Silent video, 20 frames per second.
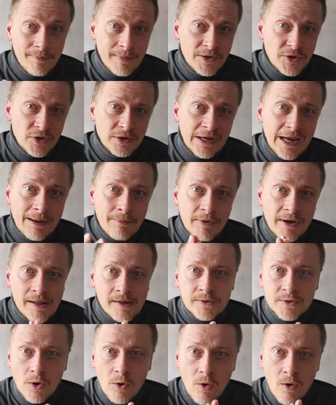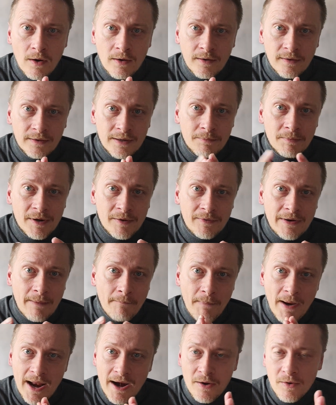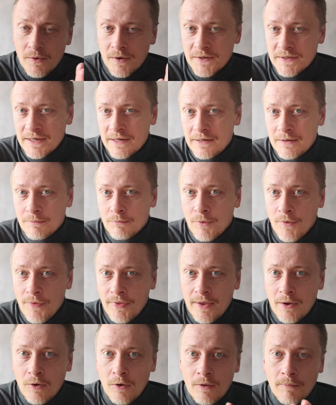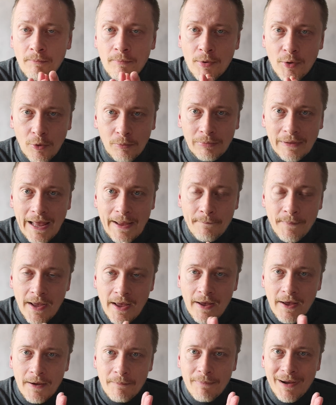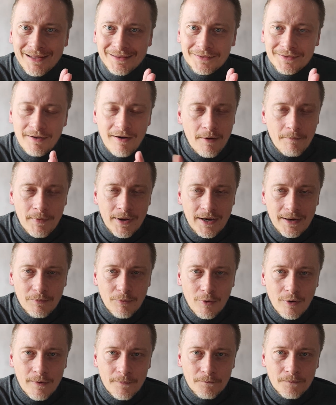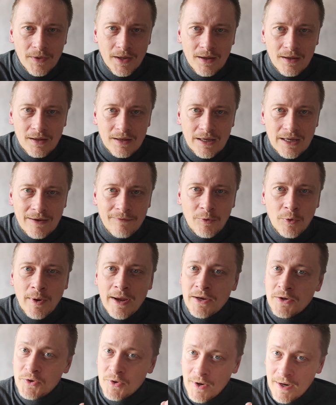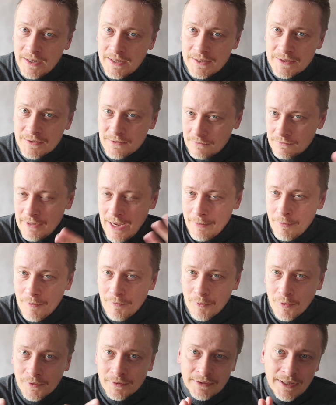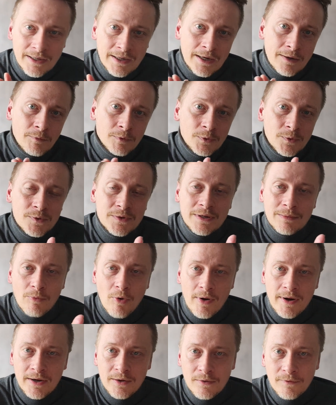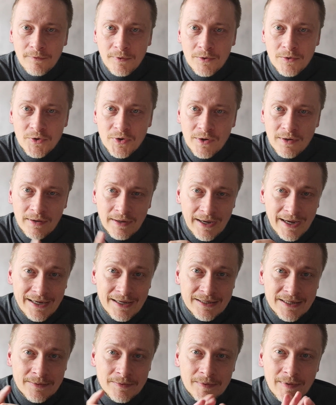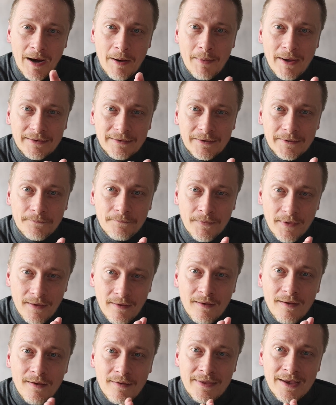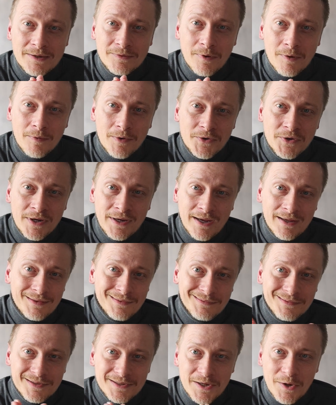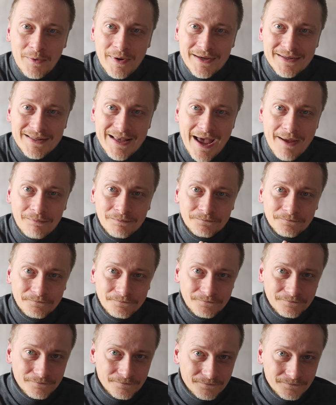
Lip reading: we mentioned Gabriel's horn, the birthday paradox, and the Monty Hall problem, but there are many more. If you enjoy this type of content and want to see more in the future, hit the subscribe button. Thanks for watching and see you next time.